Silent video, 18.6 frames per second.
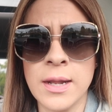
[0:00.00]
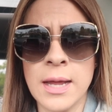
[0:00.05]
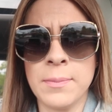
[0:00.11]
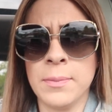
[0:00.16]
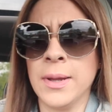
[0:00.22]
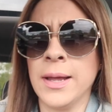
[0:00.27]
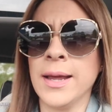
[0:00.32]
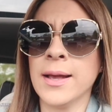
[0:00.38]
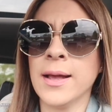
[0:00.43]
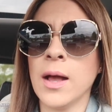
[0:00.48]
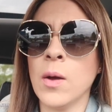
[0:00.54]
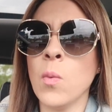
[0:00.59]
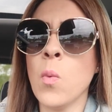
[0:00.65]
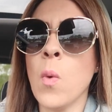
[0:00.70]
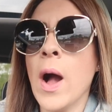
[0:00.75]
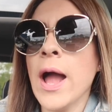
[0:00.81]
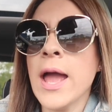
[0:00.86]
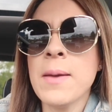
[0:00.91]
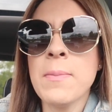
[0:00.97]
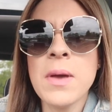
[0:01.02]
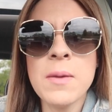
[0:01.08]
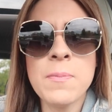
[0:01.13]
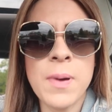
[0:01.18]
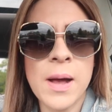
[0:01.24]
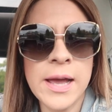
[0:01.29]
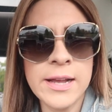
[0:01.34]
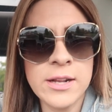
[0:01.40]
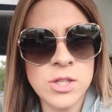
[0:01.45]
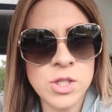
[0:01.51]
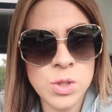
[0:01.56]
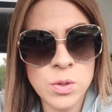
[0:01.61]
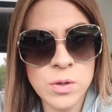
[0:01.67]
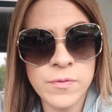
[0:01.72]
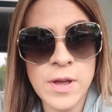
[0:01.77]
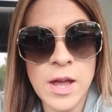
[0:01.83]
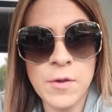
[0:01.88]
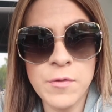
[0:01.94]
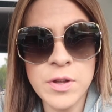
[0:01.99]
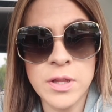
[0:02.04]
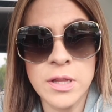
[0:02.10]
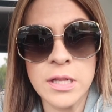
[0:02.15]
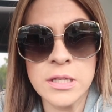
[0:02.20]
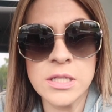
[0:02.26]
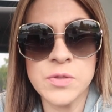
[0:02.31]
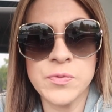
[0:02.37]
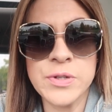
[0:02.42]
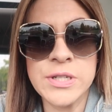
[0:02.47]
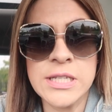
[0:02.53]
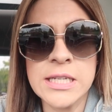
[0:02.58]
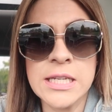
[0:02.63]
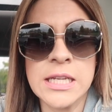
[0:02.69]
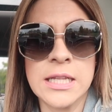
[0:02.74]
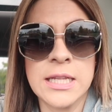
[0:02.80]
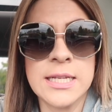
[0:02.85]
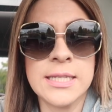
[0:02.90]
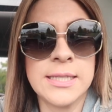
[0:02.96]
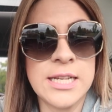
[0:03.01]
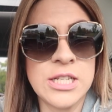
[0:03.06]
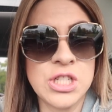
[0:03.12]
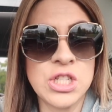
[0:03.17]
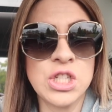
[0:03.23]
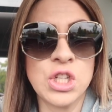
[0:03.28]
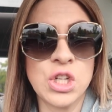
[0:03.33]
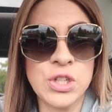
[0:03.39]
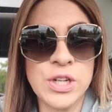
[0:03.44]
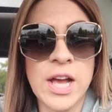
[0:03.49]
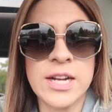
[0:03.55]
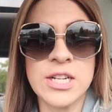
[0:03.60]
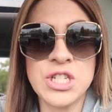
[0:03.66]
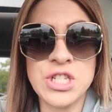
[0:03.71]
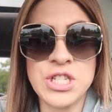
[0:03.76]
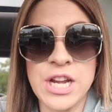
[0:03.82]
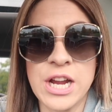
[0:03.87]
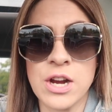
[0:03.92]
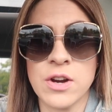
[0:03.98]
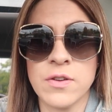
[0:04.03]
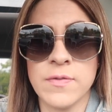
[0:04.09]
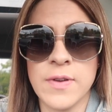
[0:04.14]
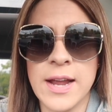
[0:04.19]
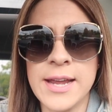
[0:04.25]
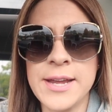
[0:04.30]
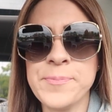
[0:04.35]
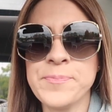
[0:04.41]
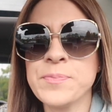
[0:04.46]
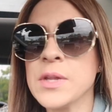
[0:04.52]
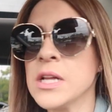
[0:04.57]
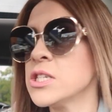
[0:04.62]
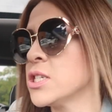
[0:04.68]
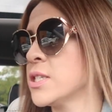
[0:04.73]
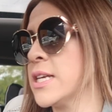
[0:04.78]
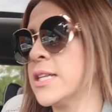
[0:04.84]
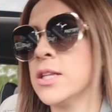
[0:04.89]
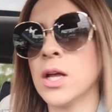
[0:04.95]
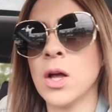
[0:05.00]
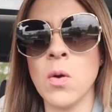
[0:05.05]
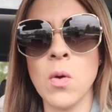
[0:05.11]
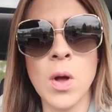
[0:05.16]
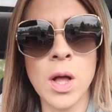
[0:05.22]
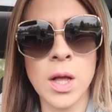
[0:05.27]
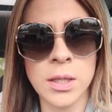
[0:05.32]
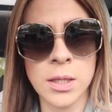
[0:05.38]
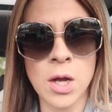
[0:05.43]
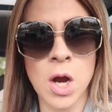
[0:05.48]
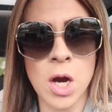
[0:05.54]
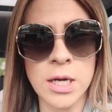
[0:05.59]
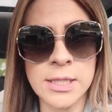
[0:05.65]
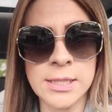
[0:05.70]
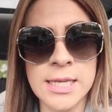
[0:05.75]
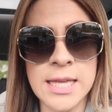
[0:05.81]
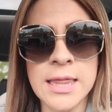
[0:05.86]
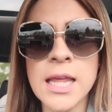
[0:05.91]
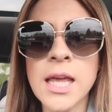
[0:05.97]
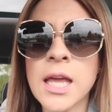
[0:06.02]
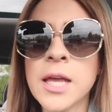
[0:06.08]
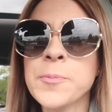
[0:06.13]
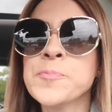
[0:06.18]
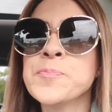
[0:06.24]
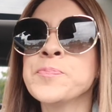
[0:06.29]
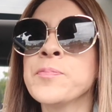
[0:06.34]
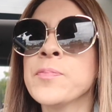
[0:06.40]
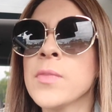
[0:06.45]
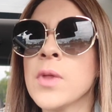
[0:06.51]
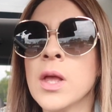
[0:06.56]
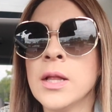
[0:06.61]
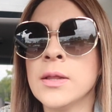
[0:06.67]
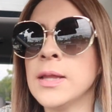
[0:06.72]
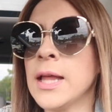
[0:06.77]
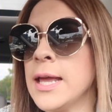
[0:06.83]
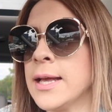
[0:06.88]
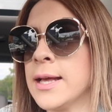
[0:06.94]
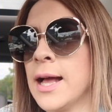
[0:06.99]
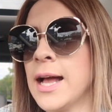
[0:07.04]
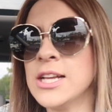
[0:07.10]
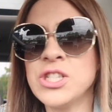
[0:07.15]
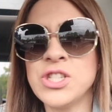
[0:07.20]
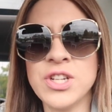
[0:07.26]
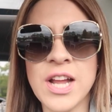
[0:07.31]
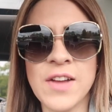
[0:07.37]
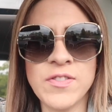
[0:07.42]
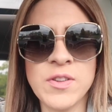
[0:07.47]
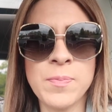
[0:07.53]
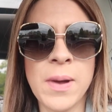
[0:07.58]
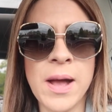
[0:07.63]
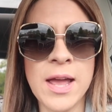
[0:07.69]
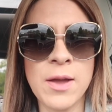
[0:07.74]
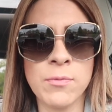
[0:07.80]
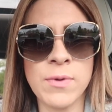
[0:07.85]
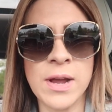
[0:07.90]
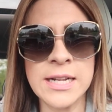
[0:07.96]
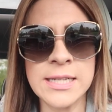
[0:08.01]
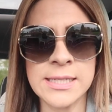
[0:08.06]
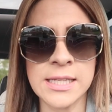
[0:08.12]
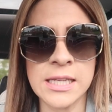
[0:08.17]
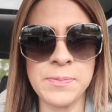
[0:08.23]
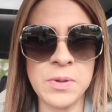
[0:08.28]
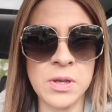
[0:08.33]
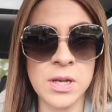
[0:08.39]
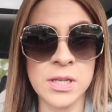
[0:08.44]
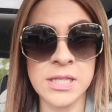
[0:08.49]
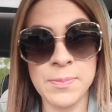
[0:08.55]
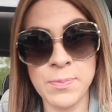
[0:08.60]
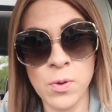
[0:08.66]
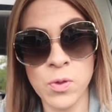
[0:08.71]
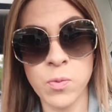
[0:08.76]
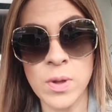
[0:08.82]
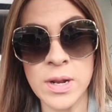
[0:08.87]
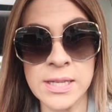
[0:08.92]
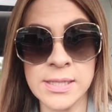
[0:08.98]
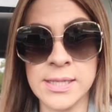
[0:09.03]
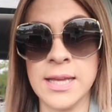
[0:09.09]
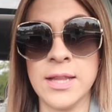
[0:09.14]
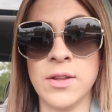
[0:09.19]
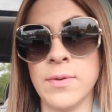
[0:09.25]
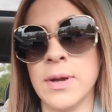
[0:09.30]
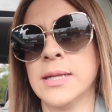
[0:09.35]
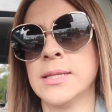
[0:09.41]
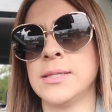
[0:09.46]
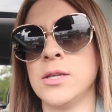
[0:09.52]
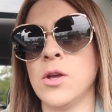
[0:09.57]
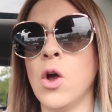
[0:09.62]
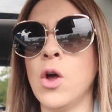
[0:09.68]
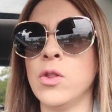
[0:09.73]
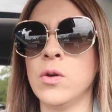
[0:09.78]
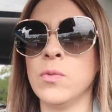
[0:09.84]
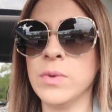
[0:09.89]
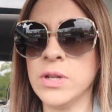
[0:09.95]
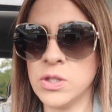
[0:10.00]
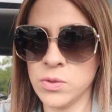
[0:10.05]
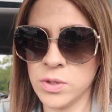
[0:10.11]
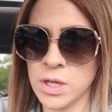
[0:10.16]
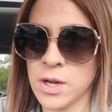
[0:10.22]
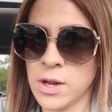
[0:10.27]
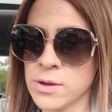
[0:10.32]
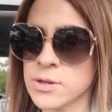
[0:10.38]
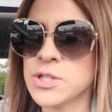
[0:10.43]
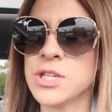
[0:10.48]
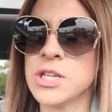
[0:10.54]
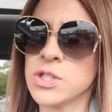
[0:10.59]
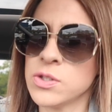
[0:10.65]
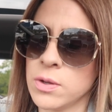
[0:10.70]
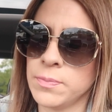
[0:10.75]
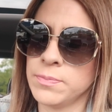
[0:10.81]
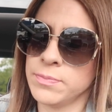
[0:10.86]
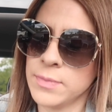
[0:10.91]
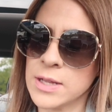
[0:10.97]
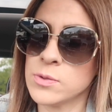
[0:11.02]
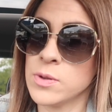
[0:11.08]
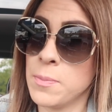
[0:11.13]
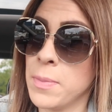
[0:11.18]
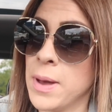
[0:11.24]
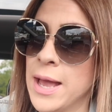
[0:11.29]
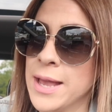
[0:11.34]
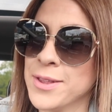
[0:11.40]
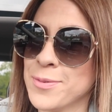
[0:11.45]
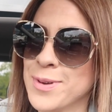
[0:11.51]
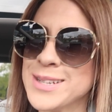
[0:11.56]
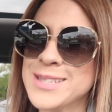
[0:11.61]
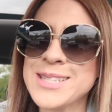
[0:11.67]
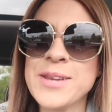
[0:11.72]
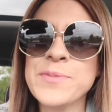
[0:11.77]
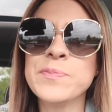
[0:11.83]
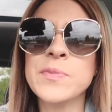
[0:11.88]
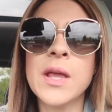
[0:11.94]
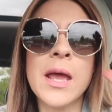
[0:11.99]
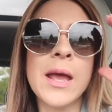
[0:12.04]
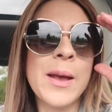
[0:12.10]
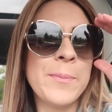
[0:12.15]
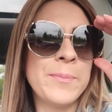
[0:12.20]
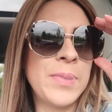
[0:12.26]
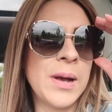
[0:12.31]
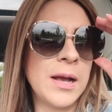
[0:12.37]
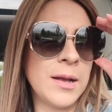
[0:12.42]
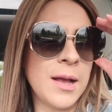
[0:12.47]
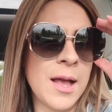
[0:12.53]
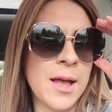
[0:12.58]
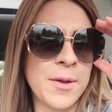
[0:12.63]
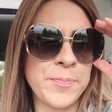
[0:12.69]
and I'm like, why am I buying 2 of everything? This is ridiculous. They should learn how to share, right? Just like the whole car seat thing. Like, I shouldn't have to buy a red seat because they both want to sit in the red seat, although we do need another seat, so that's why I'm buying the red seat. But